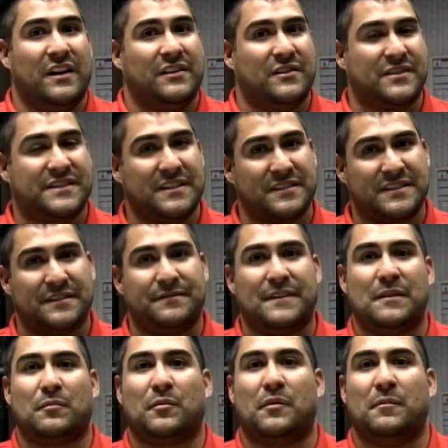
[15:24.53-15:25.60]
there's still some
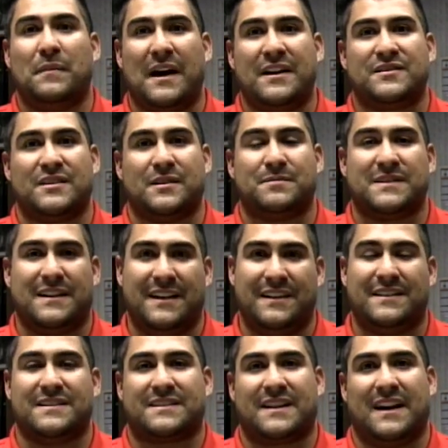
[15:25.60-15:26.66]
favorable matchups in
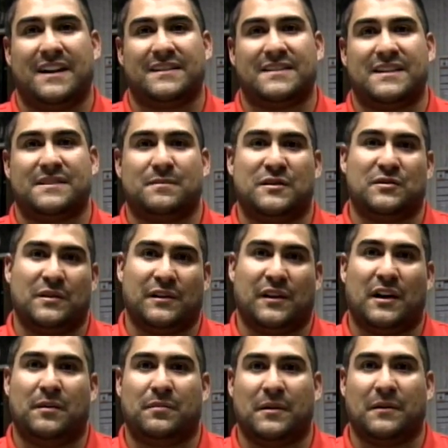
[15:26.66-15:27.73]
this contest between
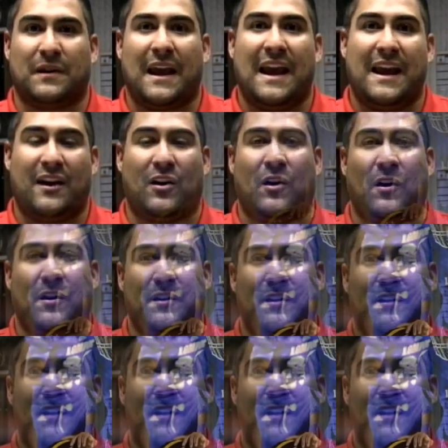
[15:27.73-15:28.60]
Lompoc and Carter,